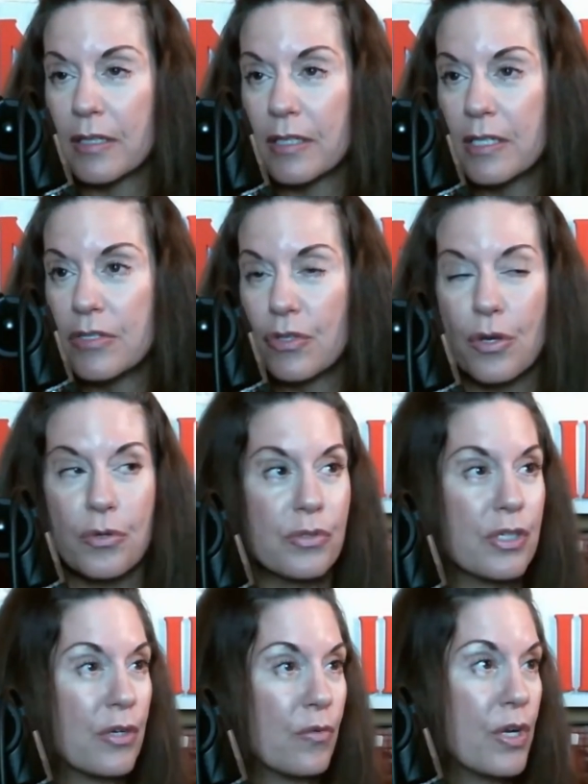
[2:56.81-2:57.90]
on the East
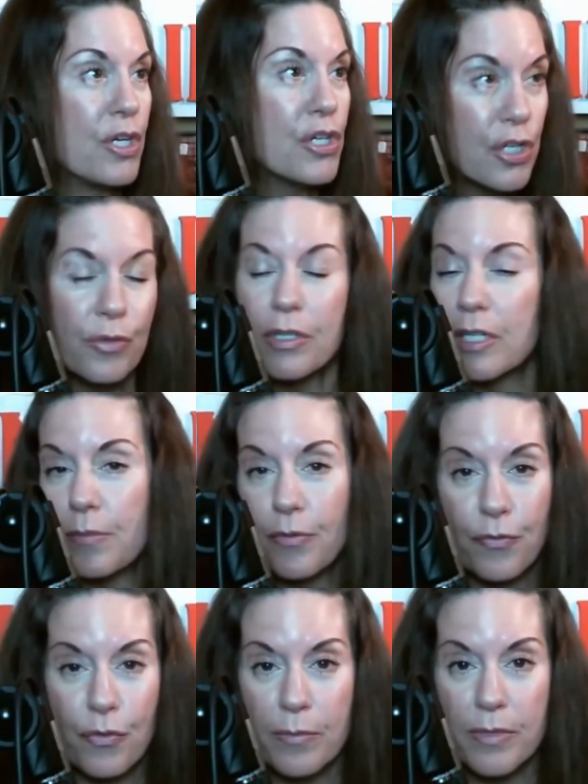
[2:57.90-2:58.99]
Coast and one show that he
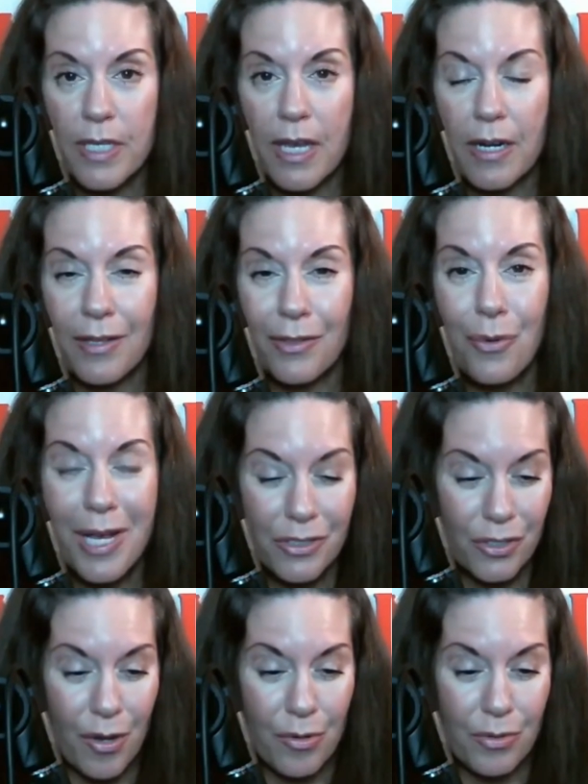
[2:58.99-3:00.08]
performs at on the
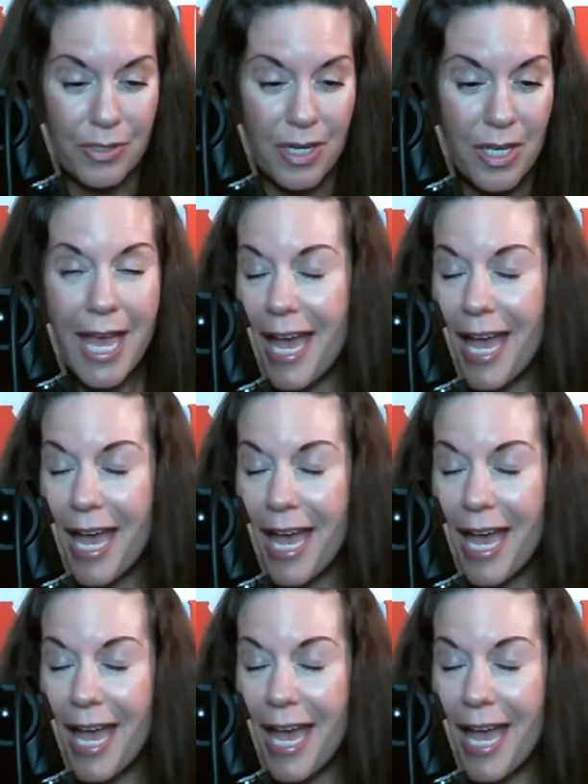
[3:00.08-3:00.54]
West Coast.